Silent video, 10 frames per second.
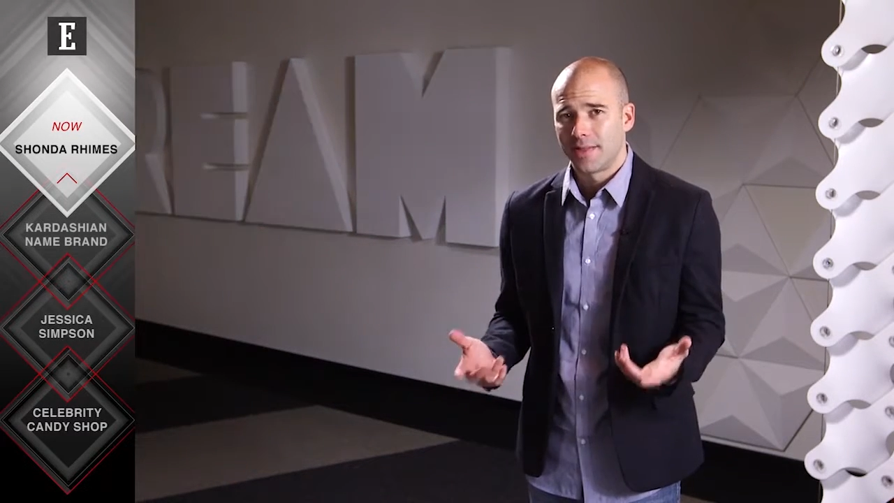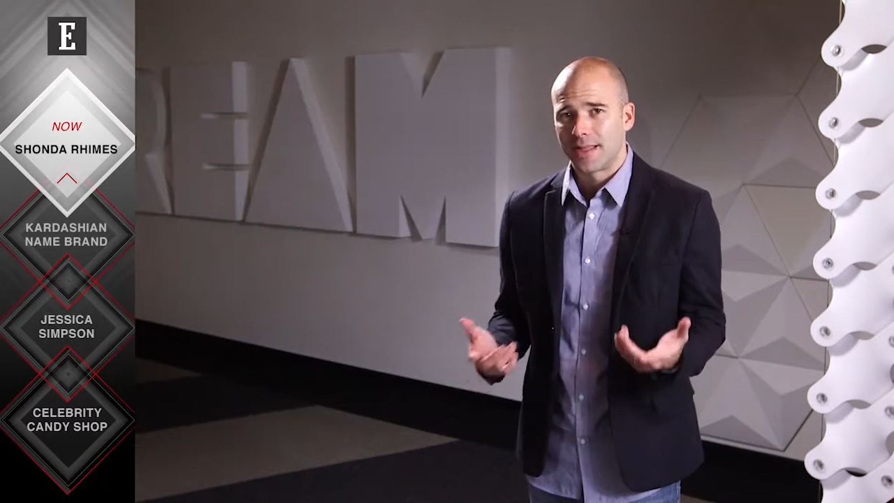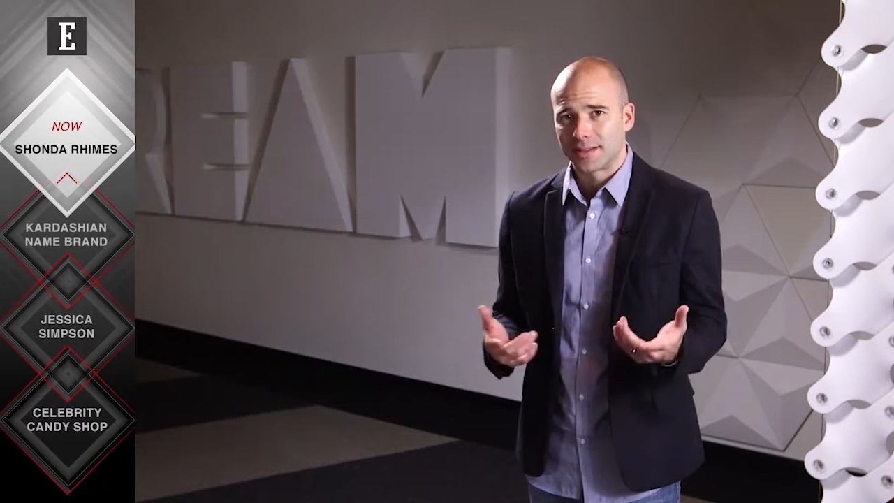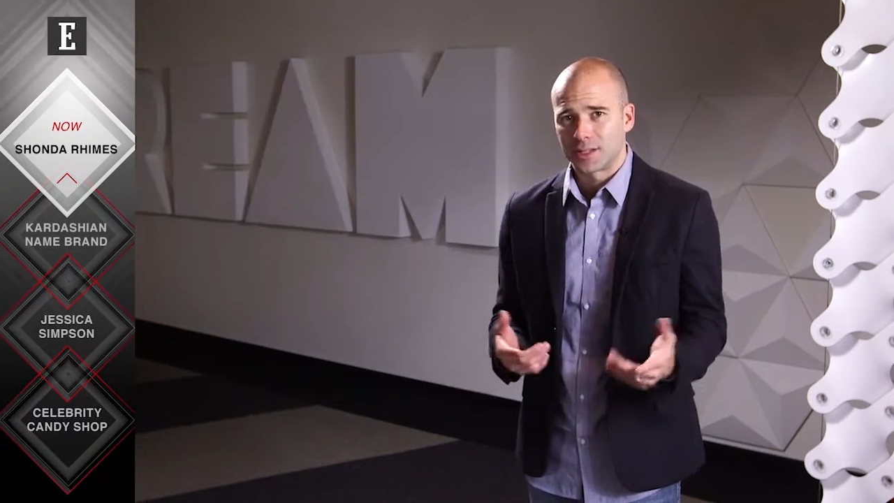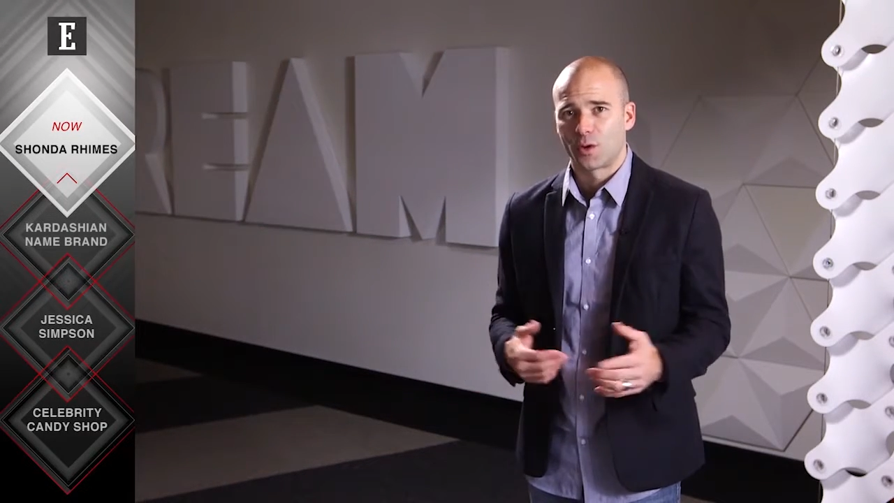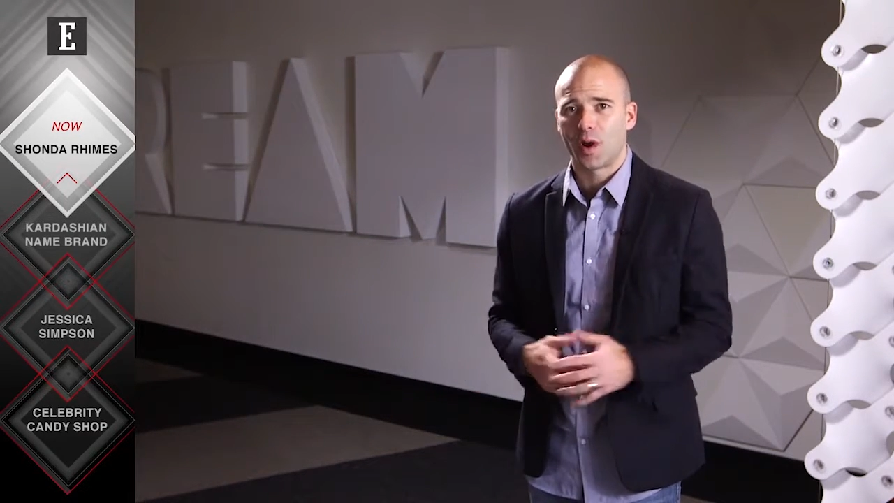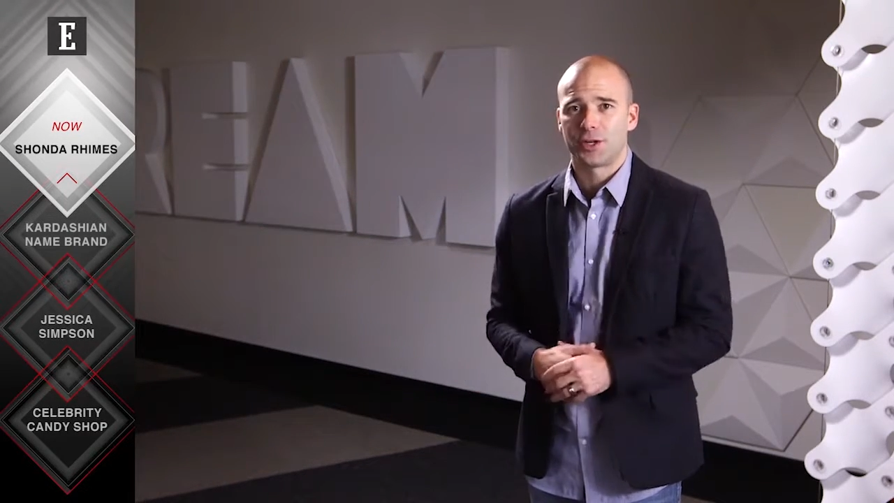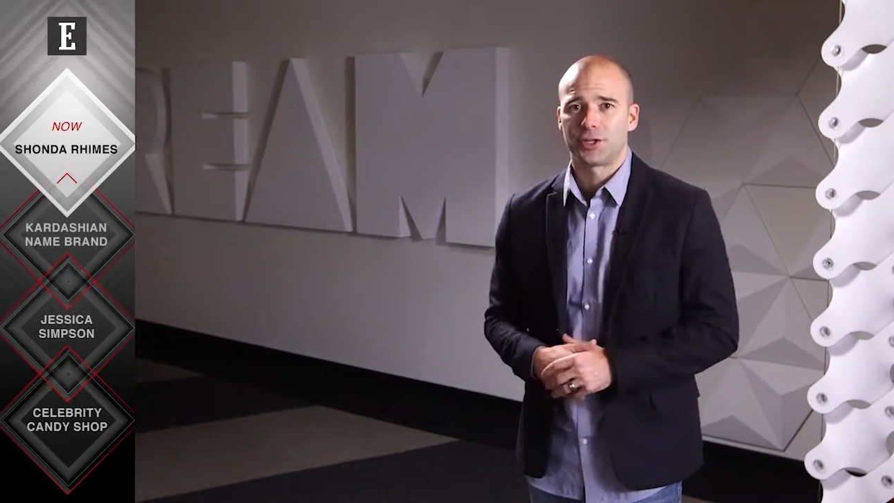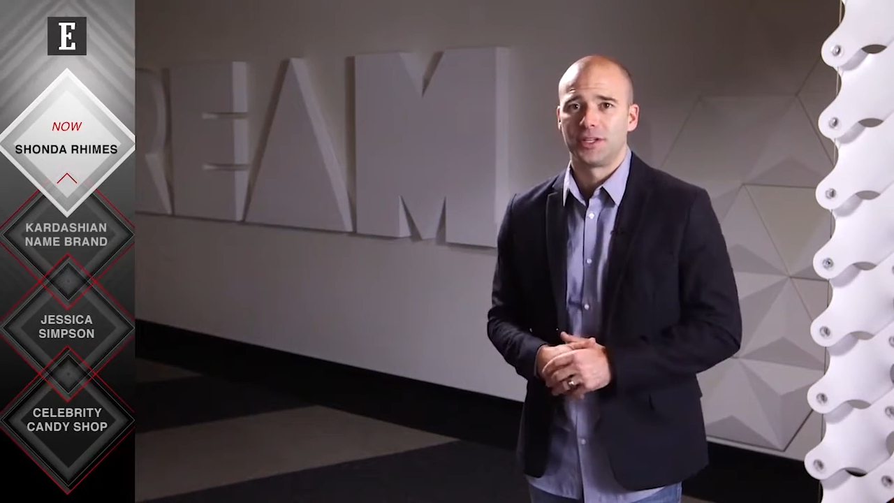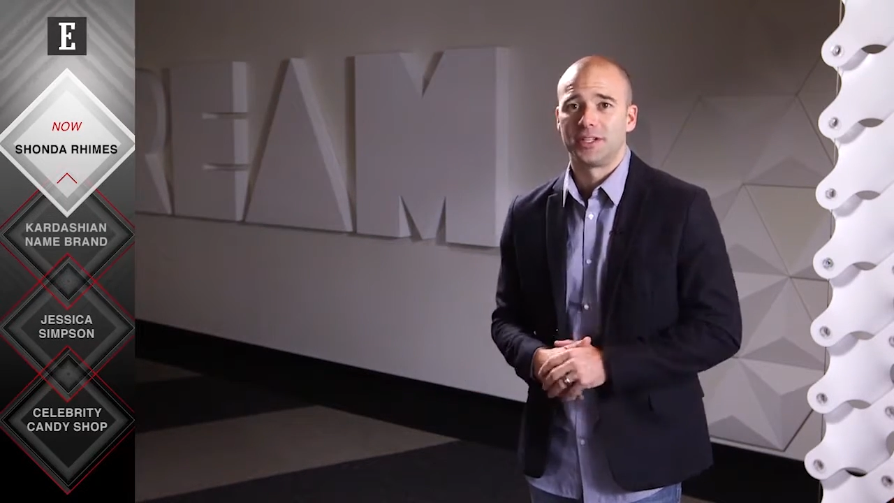That's the
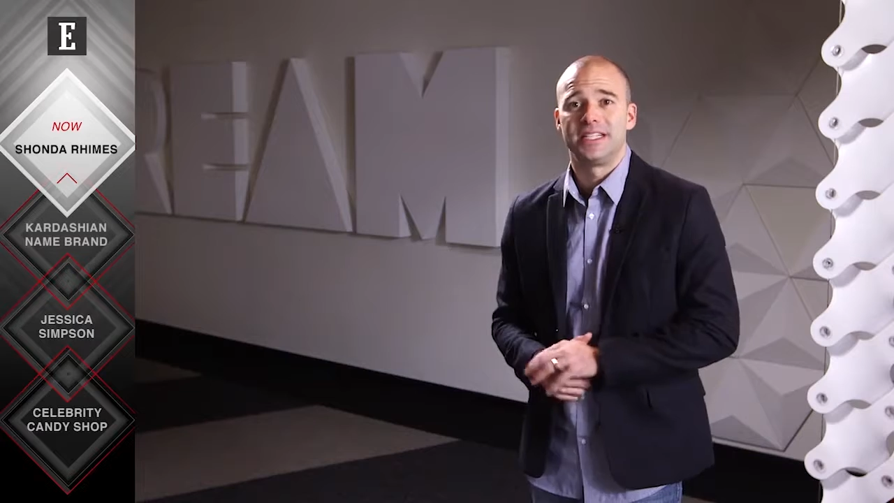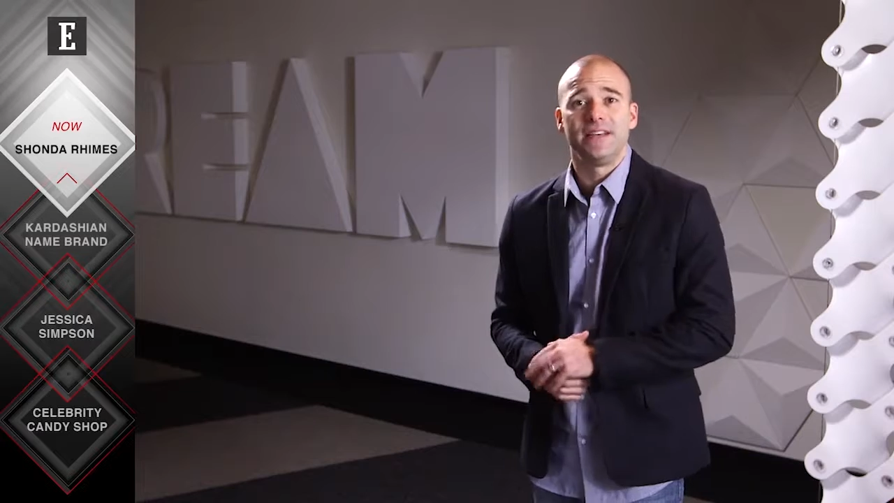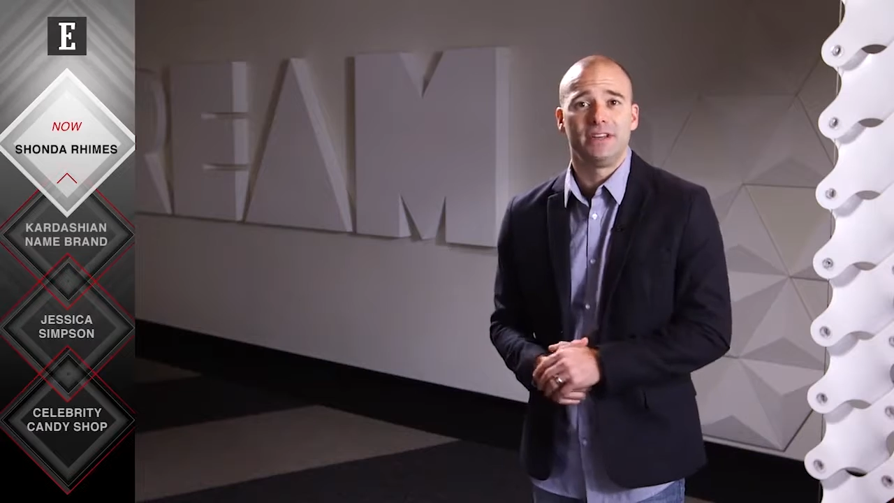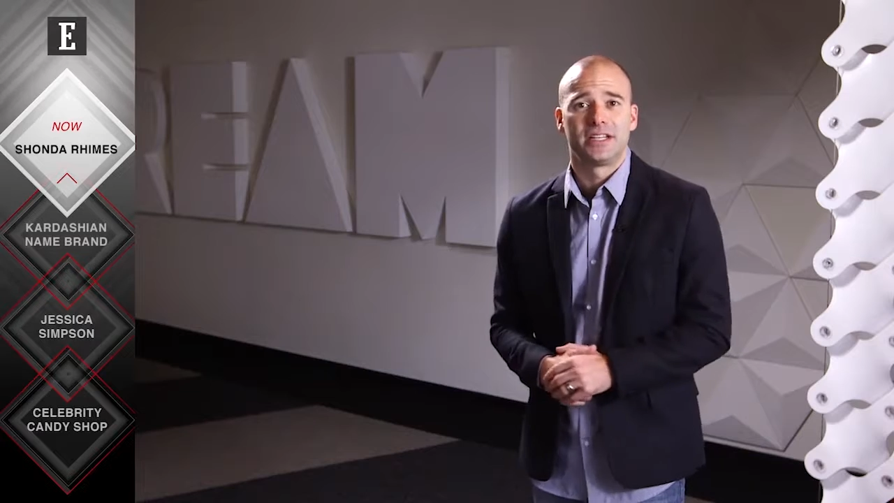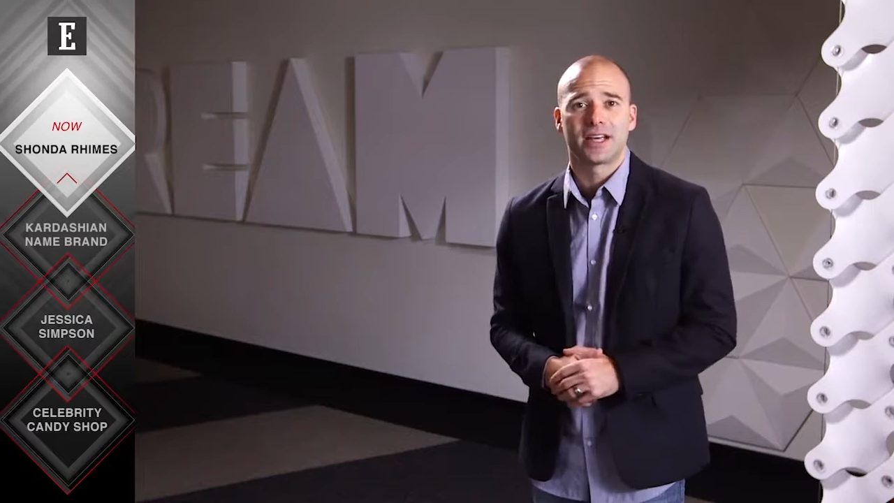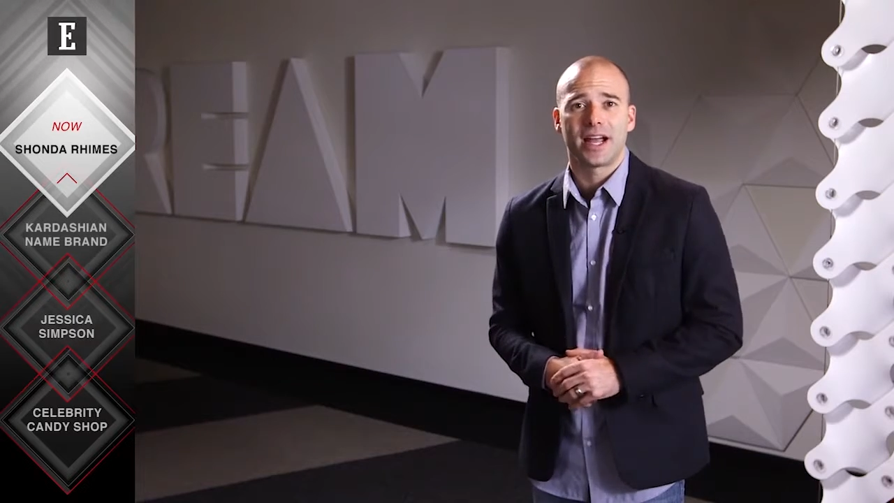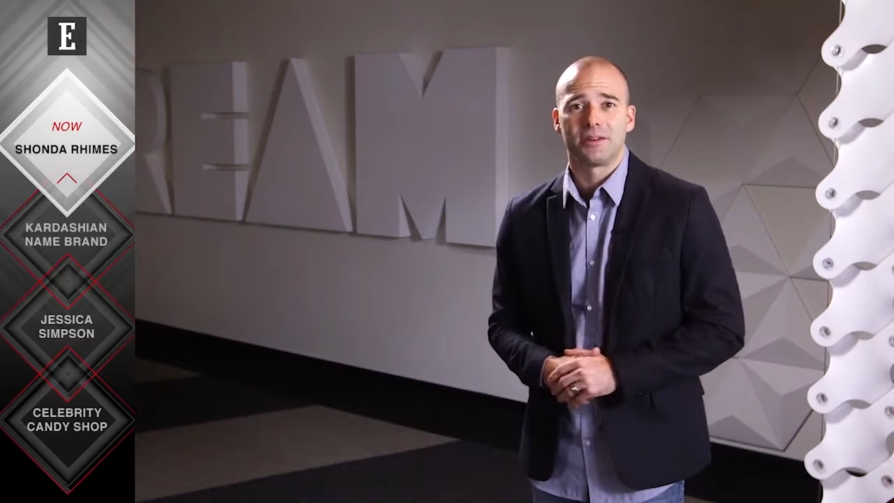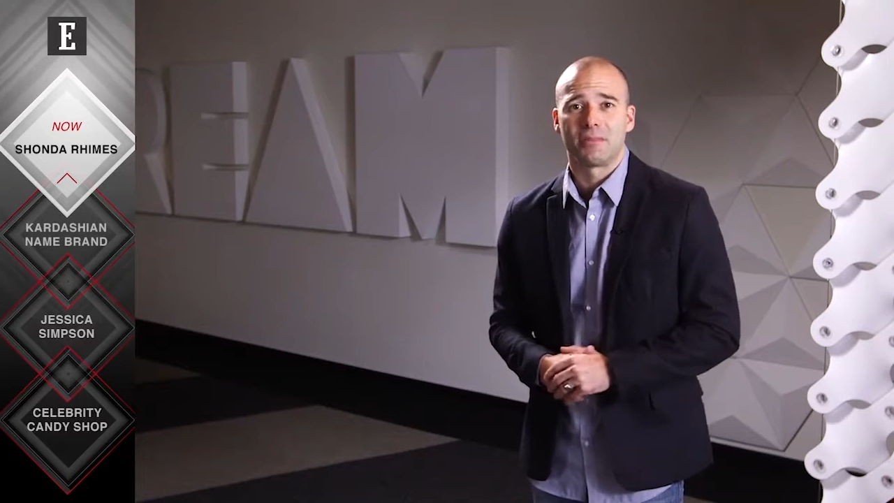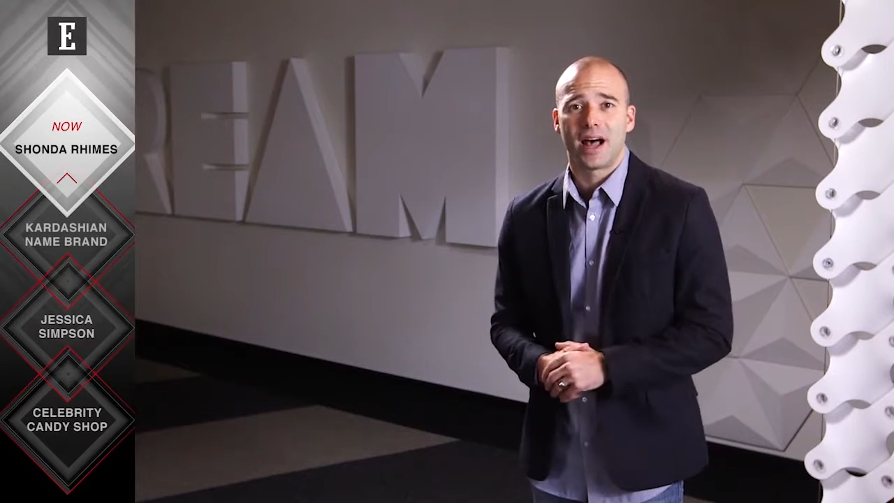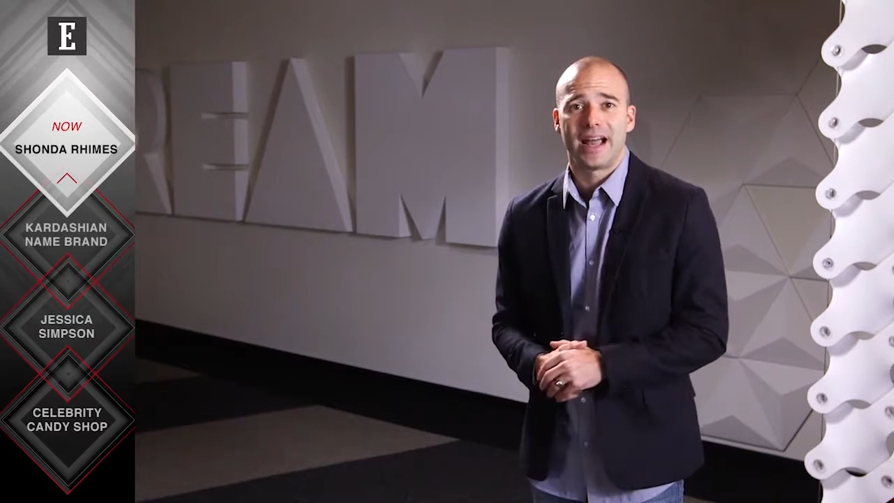question the TV
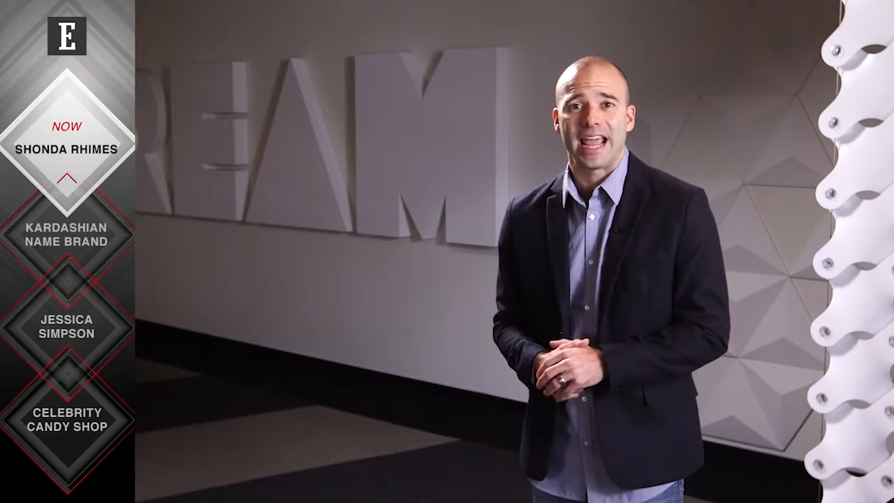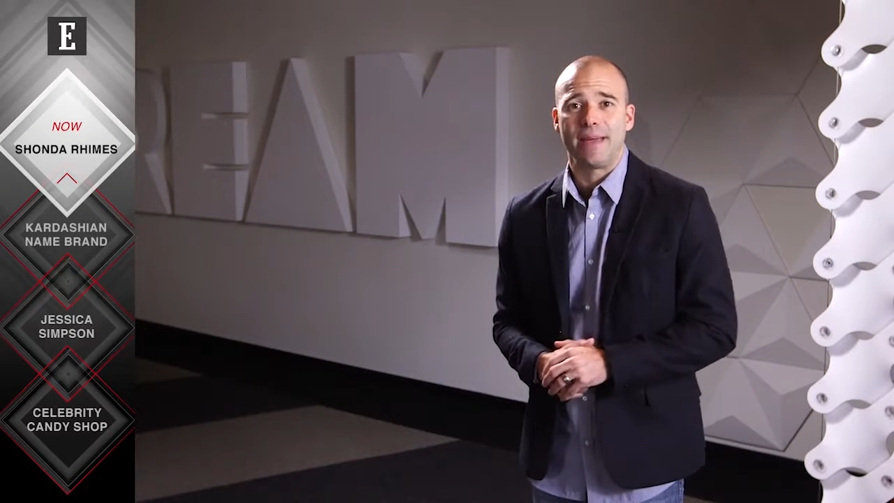titan behind